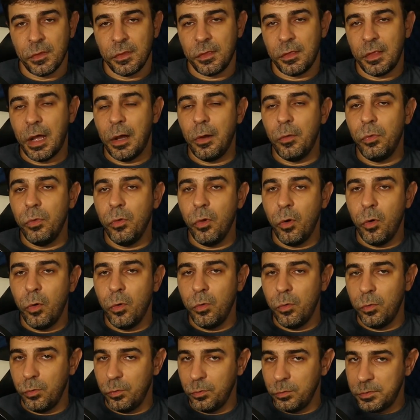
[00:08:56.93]
Now,
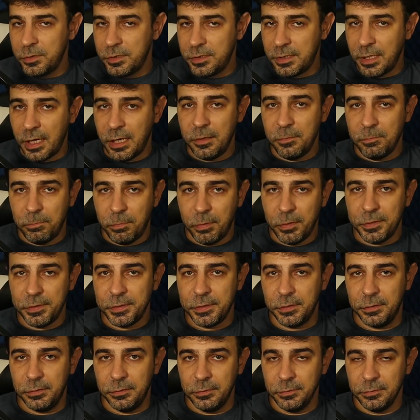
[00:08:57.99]
no sane
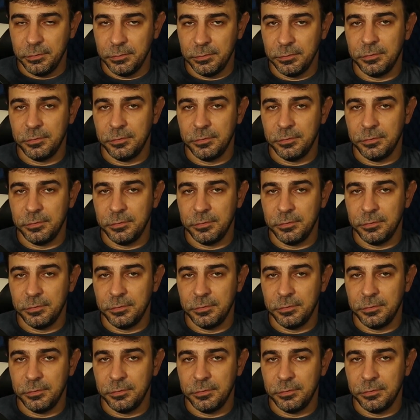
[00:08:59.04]
person